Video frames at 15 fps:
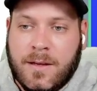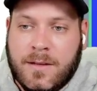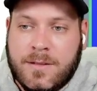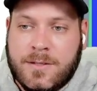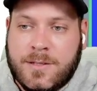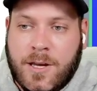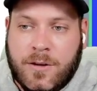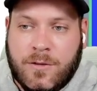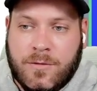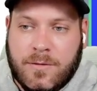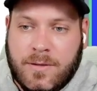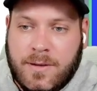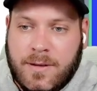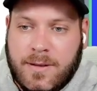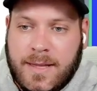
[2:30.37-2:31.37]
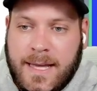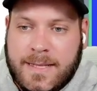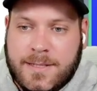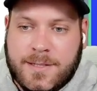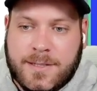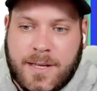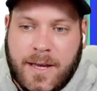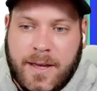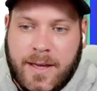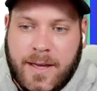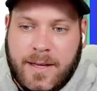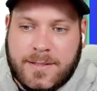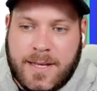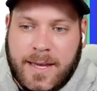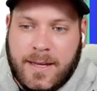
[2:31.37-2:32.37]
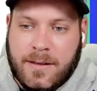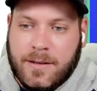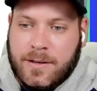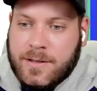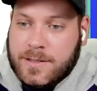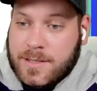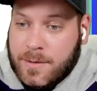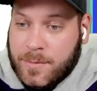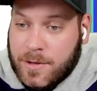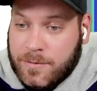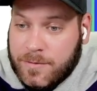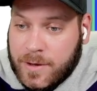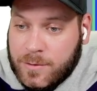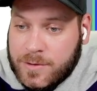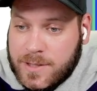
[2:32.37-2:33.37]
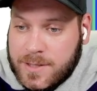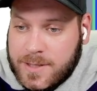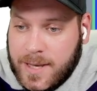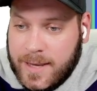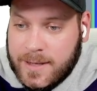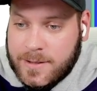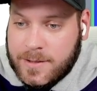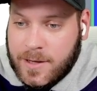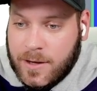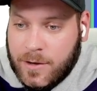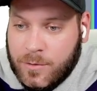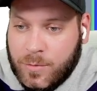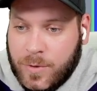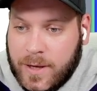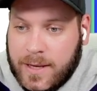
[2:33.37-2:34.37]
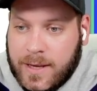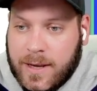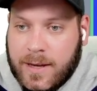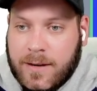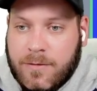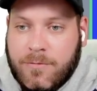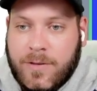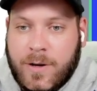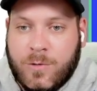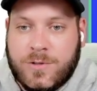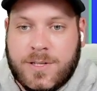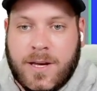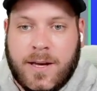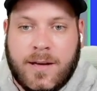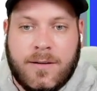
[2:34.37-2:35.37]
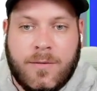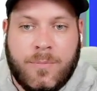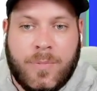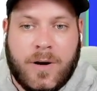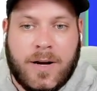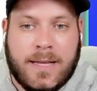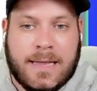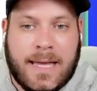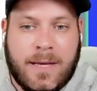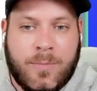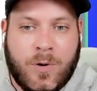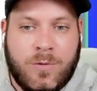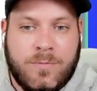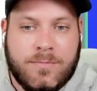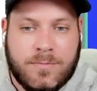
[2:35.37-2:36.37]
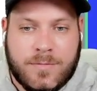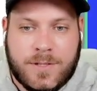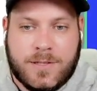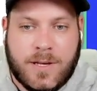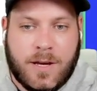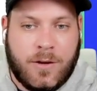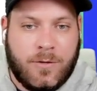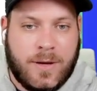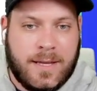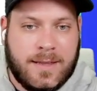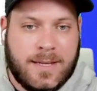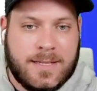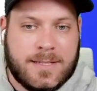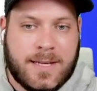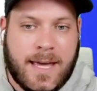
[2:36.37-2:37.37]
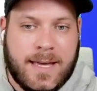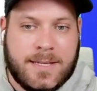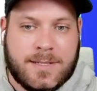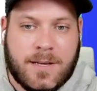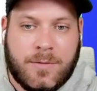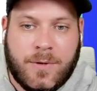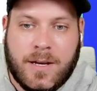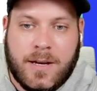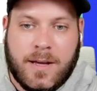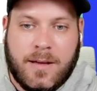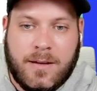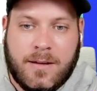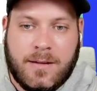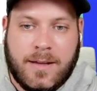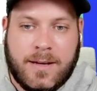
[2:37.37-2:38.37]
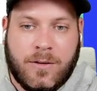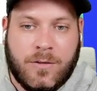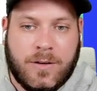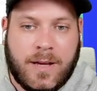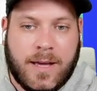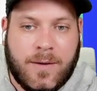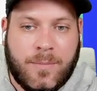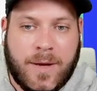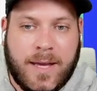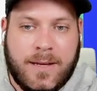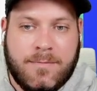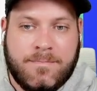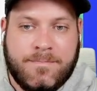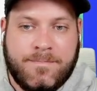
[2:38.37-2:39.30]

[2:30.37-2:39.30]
So let's take a look at some of the filters here. So we can filter by label. So in this case, I'm going to click on campaign.